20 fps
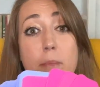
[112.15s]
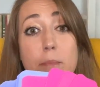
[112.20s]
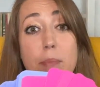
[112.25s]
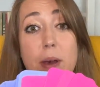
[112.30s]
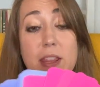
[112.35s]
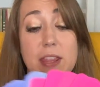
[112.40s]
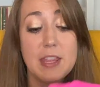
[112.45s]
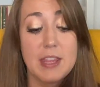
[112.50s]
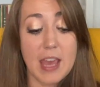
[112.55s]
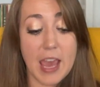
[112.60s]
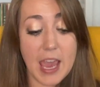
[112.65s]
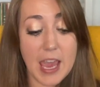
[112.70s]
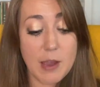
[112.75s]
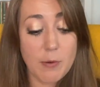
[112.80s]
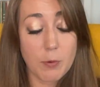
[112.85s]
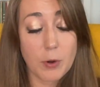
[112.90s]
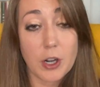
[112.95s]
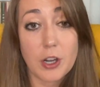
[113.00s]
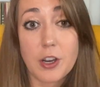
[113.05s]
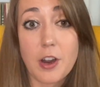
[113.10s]
but they
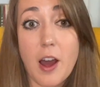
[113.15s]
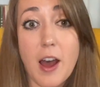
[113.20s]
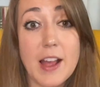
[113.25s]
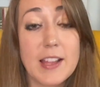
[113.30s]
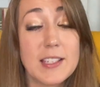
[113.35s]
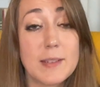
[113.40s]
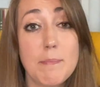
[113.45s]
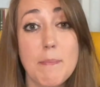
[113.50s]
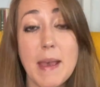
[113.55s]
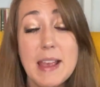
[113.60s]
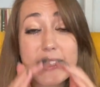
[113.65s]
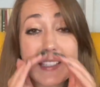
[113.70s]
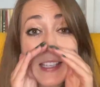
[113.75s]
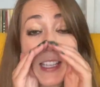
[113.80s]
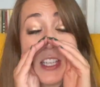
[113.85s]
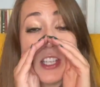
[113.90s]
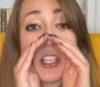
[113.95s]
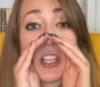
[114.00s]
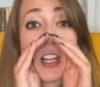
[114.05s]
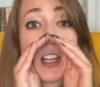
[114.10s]
were God's
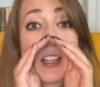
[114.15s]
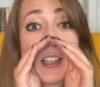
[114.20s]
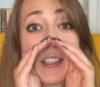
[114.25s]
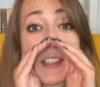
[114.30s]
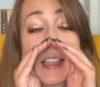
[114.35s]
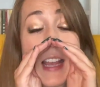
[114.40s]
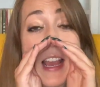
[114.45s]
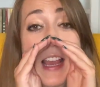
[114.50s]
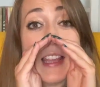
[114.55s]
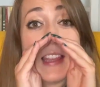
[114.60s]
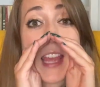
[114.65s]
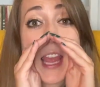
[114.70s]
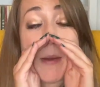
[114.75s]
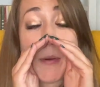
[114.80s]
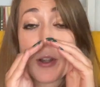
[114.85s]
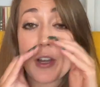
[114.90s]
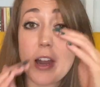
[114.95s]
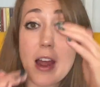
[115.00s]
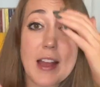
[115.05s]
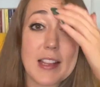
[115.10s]
messengers. They
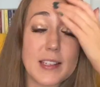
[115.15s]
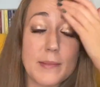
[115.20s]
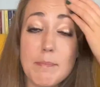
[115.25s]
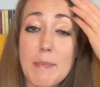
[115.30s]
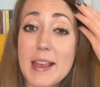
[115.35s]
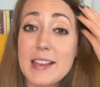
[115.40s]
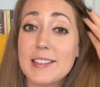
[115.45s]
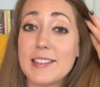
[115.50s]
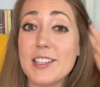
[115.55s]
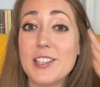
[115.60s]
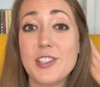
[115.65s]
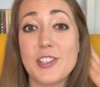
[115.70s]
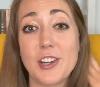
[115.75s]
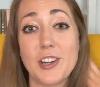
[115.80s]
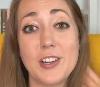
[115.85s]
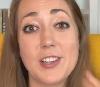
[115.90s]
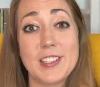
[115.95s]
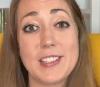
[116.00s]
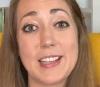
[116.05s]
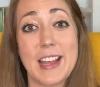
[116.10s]
were God's
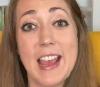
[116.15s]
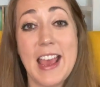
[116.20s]
messengers